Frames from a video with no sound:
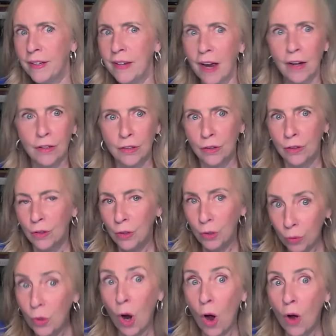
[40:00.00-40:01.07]
doctor who
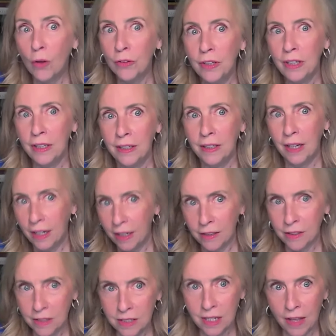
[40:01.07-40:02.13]
called in
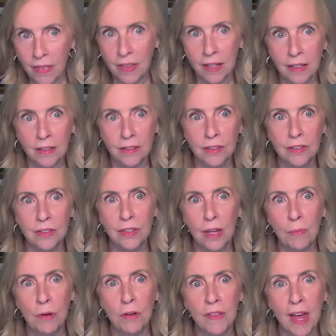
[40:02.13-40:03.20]
and said things, do they
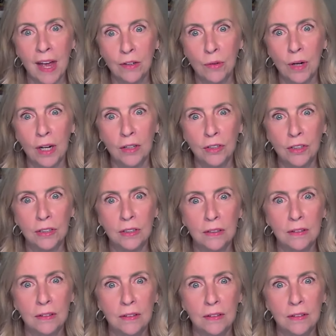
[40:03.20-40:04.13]
move in that direction?